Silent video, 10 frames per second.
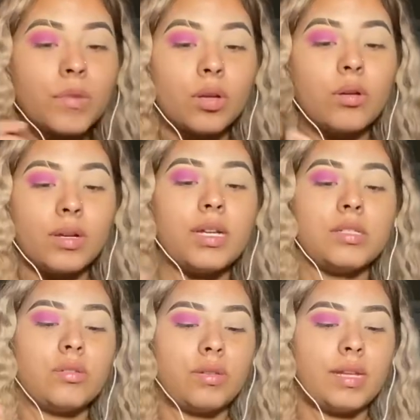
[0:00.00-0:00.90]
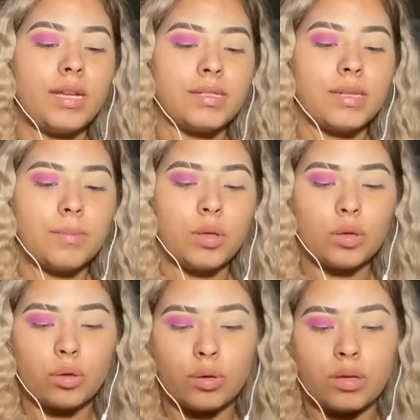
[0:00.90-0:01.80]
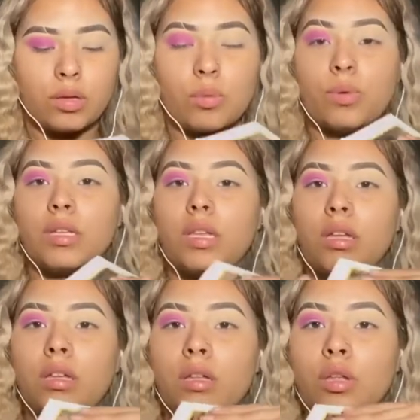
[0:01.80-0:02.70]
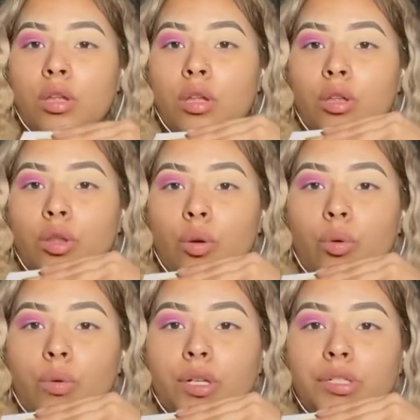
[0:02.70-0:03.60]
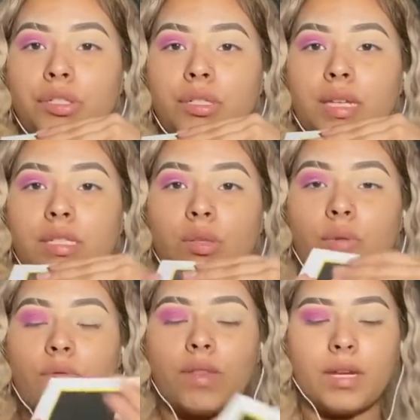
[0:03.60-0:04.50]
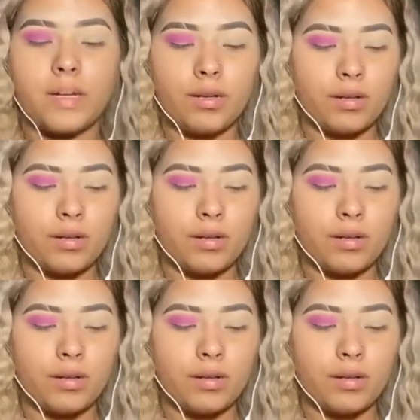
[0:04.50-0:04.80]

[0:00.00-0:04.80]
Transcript: Okay, so next I'm gonna go in with the orange that's over there.